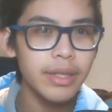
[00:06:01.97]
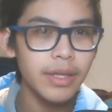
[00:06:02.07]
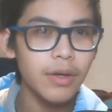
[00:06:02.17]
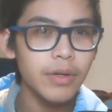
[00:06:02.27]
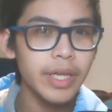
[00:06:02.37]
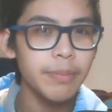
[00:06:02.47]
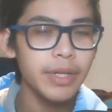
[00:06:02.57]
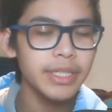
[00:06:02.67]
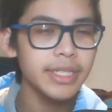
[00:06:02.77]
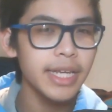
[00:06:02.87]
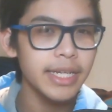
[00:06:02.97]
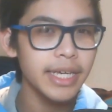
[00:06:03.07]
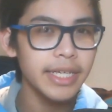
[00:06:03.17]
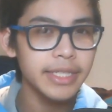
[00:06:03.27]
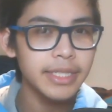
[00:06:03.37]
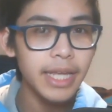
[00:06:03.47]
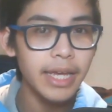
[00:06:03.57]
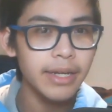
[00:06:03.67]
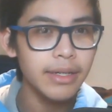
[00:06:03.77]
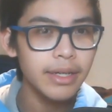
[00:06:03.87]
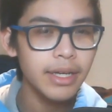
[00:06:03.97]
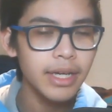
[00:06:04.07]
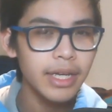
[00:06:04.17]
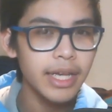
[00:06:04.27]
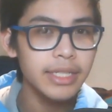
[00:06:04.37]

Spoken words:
they all get plus 10k instead. Its